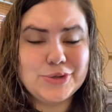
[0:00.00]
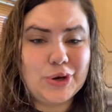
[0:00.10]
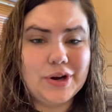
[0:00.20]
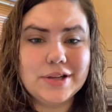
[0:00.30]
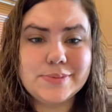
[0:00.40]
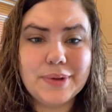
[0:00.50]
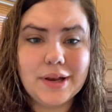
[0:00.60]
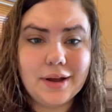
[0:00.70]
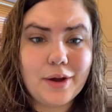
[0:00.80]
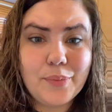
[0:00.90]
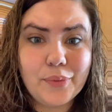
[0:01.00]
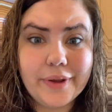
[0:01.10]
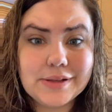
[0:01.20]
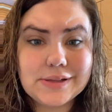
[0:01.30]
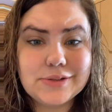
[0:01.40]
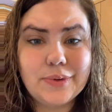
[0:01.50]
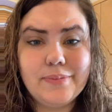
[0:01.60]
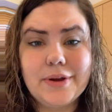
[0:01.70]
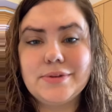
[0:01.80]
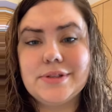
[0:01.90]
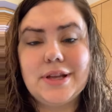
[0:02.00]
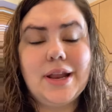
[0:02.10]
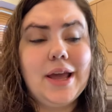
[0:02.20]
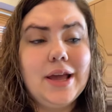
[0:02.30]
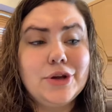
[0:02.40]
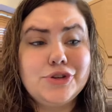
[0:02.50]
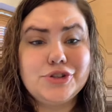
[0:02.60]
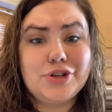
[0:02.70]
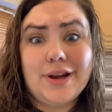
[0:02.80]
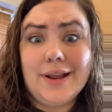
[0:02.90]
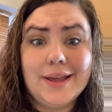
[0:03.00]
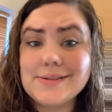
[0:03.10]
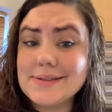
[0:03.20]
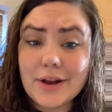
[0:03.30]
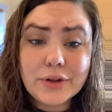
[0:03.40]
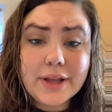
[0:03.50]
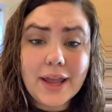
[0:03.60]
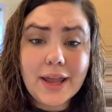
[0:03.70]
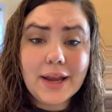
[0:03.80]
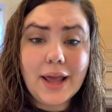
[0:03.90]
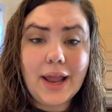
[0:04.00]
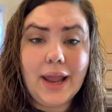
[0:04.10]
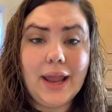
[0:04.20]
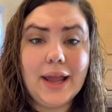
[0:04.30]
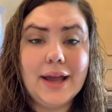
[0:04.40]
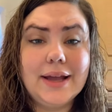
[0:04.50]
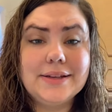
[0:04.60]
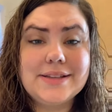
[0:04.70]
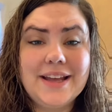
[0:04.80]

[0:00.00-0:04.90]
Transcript: Sorry, it's been a couple weeks since we posted, just trying to get settled in and